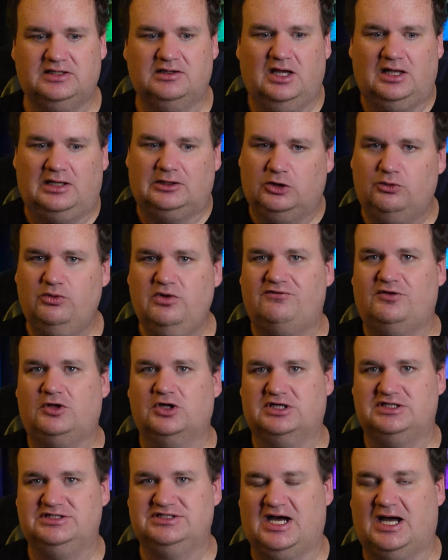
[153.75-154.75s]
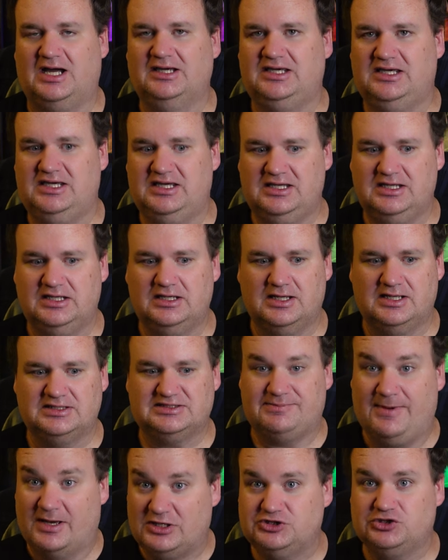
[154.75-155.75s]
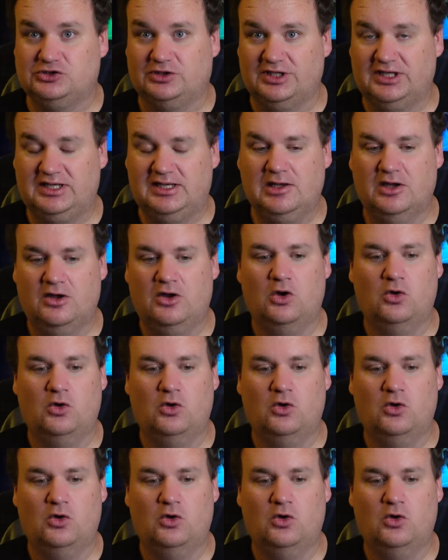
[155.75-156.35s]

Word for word: Louisville, Kentucky especially,